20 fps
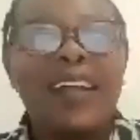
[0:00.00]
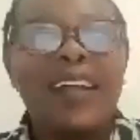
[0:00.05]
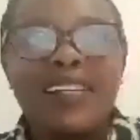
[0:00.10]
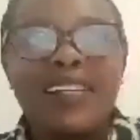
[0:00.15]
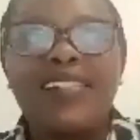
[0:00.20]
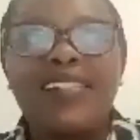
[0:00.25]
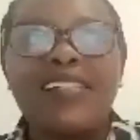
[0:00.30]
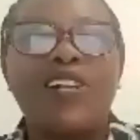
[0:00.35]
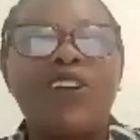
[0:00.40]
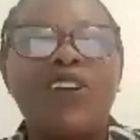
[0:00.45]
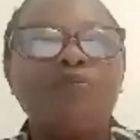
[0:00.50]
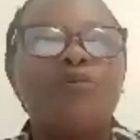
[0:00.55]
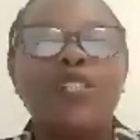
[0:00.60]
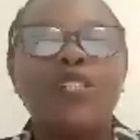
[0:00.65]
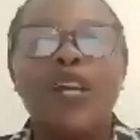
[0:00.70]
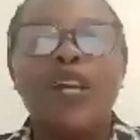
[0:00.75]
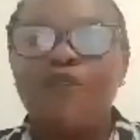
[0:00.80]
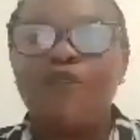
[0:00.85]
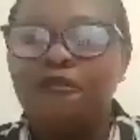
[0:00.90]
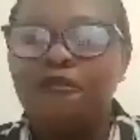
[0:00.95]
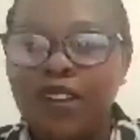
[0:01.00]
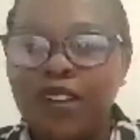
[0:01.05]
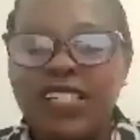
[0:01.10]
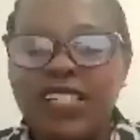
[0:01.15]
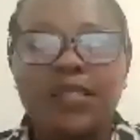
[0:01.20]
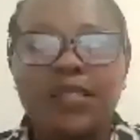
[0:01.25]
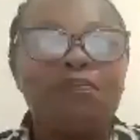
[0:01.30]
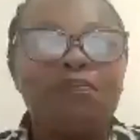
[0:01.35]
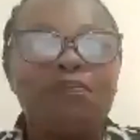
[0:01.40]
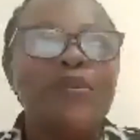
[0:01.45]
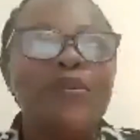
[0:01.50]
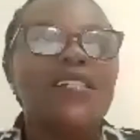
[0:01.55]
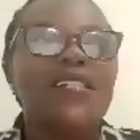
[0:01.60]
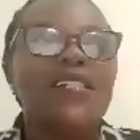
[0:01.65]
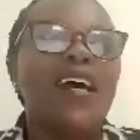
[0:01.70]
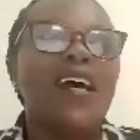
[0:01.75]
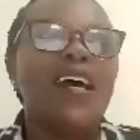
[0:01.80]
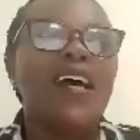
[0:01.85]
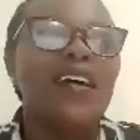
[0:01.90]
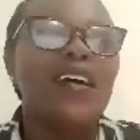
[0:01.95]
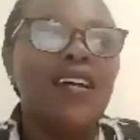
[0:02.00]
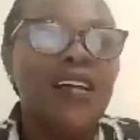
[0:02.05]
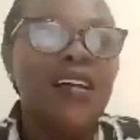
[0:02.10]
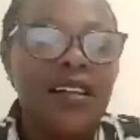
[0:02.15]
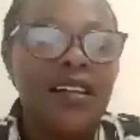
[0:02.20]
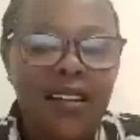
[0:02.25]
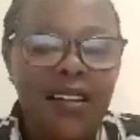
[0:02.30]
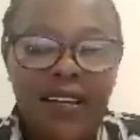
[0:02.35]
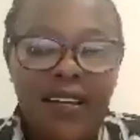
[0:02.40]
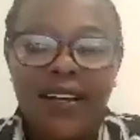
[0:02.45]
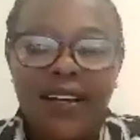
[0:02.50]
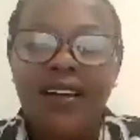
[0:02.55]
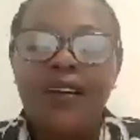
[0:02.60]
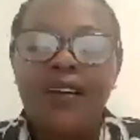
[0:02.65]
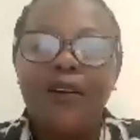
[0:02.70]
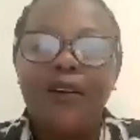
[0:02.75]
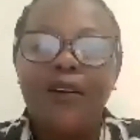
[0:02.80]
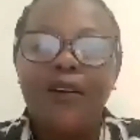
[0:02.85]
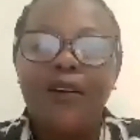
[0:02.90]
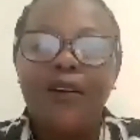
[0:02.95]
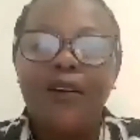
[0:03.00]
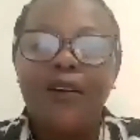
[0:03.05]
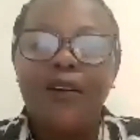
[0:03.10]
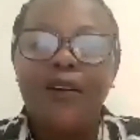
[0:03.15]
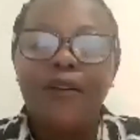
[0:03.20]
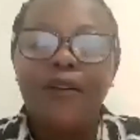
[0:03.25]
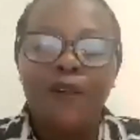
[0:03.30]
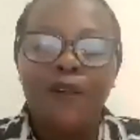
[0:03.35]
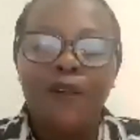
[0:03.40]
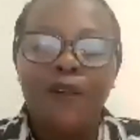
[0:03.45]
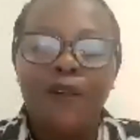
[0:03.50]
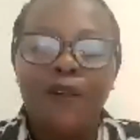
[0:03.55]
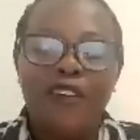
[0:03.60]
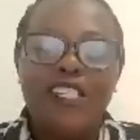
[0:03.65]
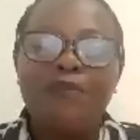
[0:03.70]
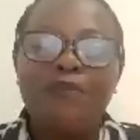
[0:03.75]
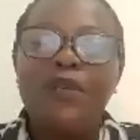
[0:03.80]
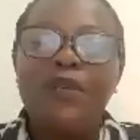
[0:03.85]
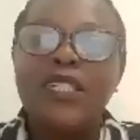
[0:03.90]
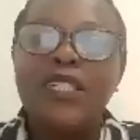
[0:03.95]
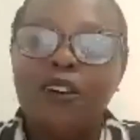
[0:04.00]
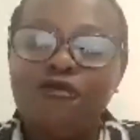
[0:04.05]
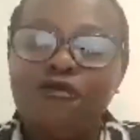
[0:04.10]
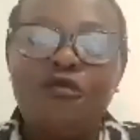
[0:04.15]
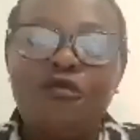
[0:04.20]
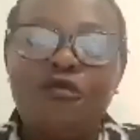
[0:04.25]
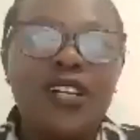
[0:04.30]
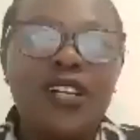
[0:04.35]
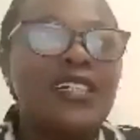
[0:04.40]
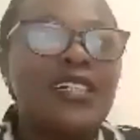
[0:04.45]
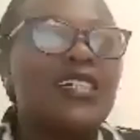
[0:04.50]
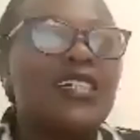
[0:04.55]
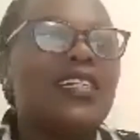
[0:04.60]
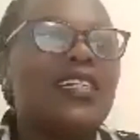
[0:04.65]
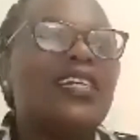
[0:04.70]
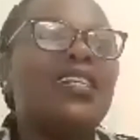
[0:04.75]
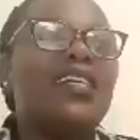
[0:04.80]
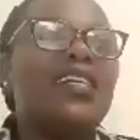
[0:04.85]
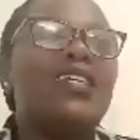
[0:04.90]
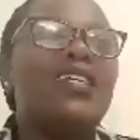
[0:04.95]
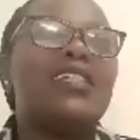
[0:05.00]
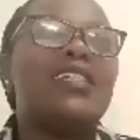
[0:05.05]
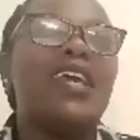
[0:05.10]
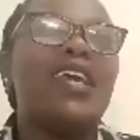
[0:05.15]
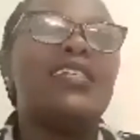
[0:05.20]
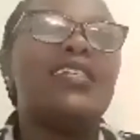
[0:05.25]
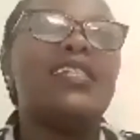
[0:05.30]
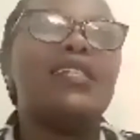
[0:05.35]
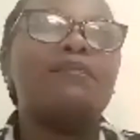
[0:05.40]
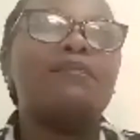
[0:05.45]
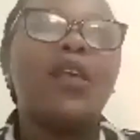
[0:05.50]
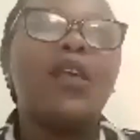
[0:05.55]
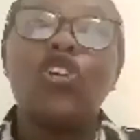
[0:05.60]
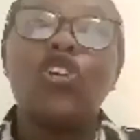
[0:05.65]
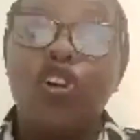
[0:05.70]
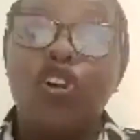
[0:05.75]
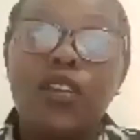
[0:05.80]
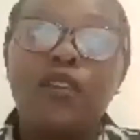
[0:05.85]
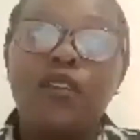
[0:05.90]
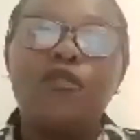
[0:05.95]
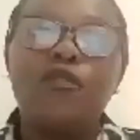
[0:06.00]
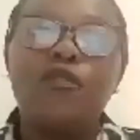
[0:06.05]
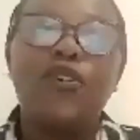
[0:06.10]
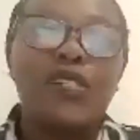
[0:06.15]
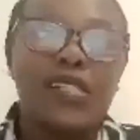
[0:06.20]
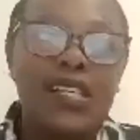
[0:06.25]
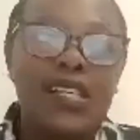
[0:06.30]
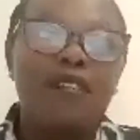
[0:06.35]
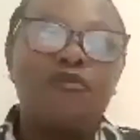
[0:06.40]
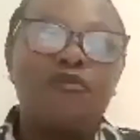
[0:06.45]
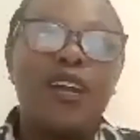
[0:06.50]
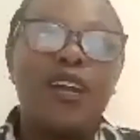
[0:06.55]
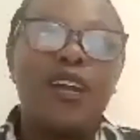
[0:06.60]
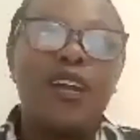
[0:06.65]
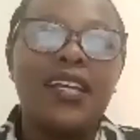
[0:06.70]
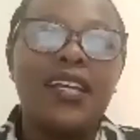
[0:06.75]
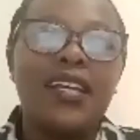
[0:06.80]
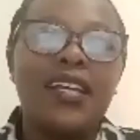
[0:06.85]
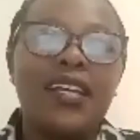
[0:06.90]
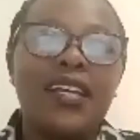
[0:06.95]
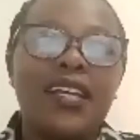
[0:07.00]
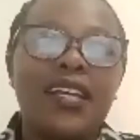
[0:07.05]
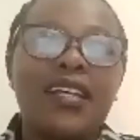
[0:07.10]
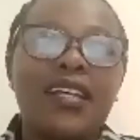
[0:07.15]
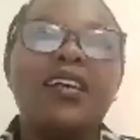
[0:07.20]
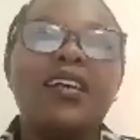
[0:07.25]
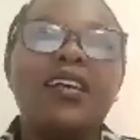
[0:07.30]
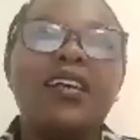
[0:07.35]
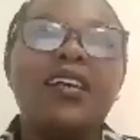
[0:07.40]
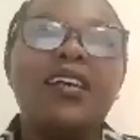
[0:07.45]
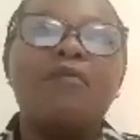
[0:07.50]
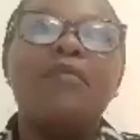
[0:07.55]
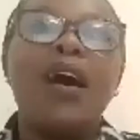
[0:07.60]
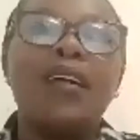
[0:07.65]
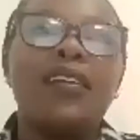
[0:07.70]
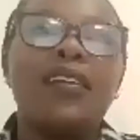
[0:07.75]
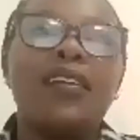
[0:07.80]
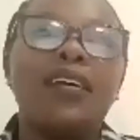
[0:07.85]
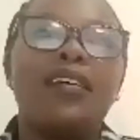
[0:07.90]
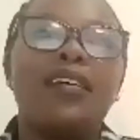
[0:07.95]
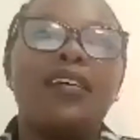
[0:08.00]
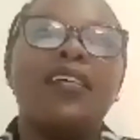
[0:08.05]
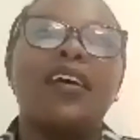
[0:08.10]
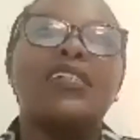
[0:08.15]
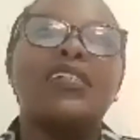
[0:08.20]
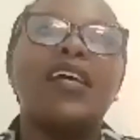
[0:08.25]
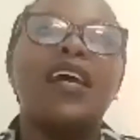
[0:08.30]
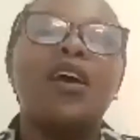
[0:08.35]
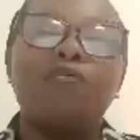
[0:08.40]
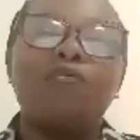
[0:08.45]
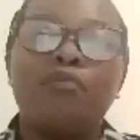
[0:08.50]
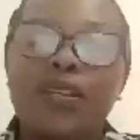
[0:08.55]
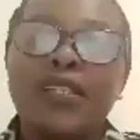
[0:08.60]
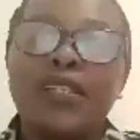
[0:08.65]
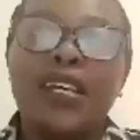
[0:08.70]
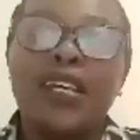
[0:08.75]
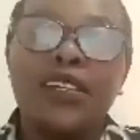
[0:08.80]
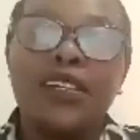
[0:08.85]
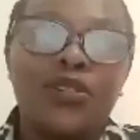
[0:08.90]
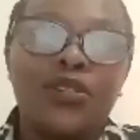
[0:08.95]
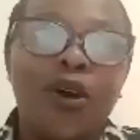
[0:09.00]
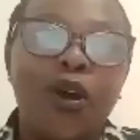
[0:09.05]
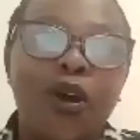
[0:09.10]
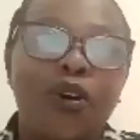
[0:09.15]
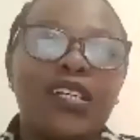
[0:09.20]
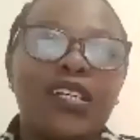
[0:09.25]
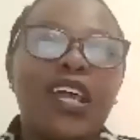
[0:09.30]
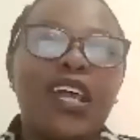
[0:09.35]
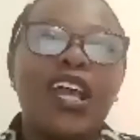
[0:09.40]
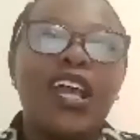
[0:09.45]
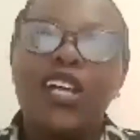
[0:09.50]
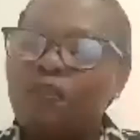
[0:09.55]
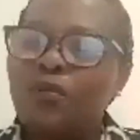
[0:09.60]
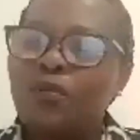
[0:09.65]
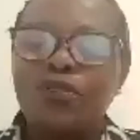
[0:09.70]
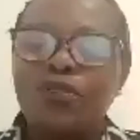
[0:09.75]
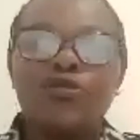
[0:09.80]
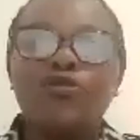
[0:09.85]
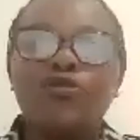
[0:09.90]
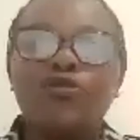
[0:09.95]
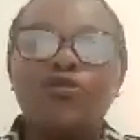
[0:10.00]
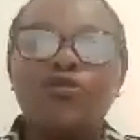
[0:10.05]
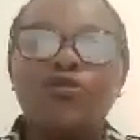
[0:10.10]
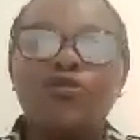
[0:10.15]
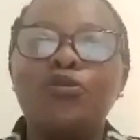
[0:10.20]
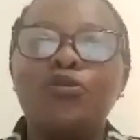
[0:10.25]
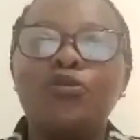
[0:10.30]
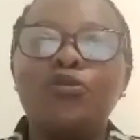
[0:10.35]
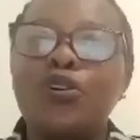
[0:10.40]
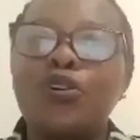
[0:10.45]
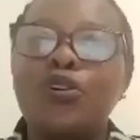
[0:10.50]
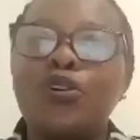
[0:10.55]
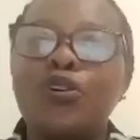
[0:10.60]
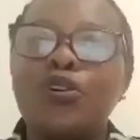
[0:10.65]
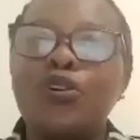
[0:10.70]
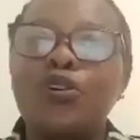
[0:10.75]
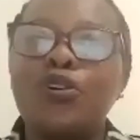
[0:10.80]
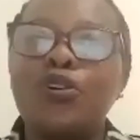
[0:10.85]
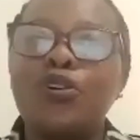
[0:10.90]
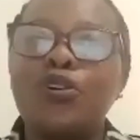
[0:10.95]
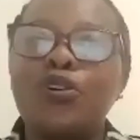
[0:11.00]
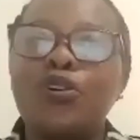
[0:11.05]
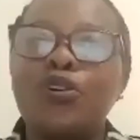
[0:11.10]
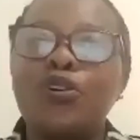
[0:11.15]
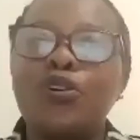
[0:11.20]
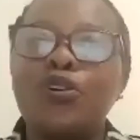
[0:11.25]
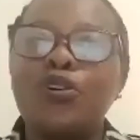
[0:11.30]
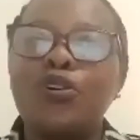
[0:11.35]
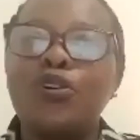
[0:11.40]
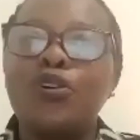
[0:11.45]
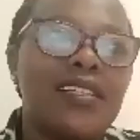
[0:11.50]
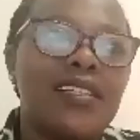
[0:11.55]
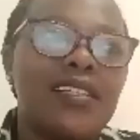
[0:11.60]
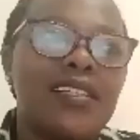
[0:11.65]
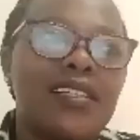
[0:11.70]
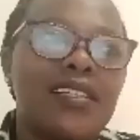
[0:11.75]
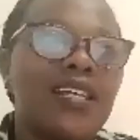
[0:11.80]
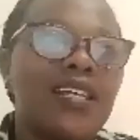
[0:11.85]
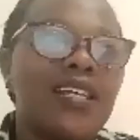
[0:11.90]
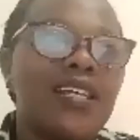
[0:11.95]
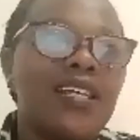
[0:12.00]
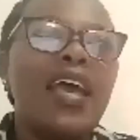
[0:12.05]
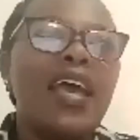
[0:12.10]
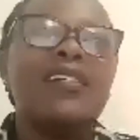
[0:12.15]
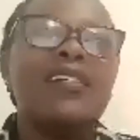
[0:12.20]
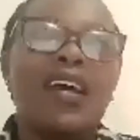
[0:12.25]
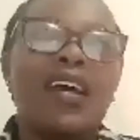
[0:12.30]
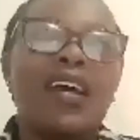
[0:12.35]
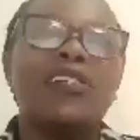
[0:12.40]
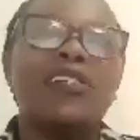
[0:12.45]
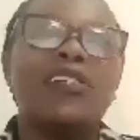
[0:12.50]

scripture from 1 Peter 4:19, it says, so if you're suffering in a manner that pleases God, keep on doing what is right and pass your